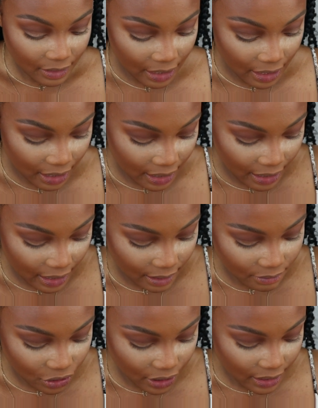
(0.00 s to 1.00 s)
And
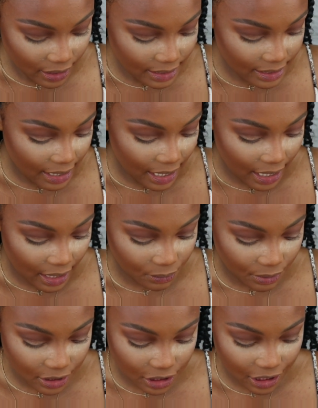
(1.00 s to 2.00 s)
I'm trying to decide
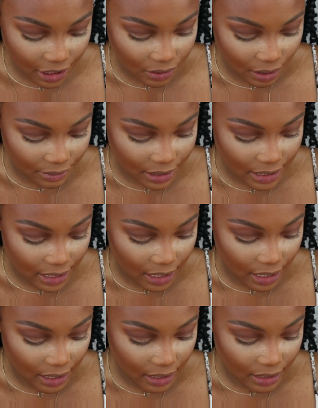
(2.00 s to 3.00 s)
what shade do I want to
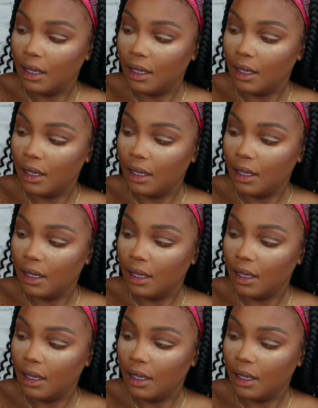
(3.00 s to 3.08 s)
take.